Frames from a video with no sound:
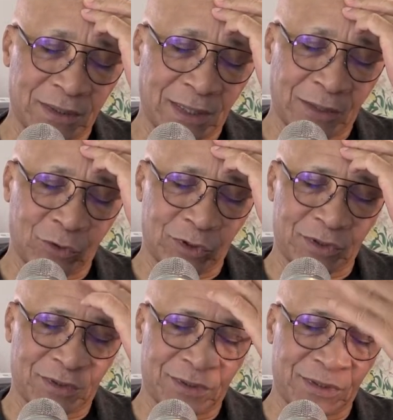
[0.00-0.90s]

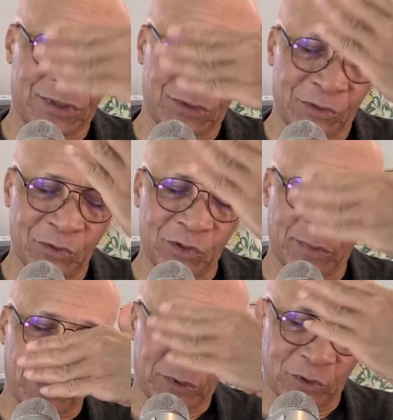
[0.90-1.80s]
the
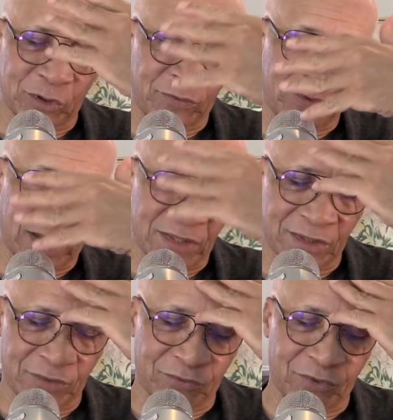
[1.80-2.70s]
newspaper just flashed
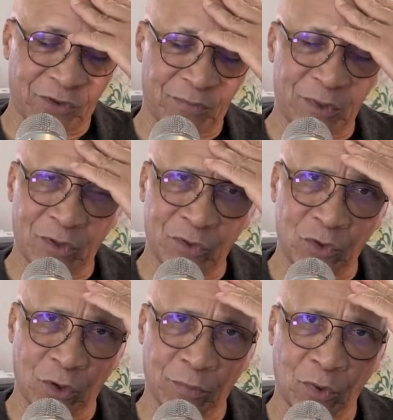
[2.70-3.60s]
in front of me, the New
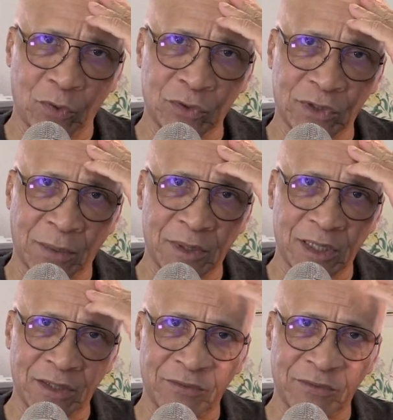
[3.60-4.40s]
York Post, I believe.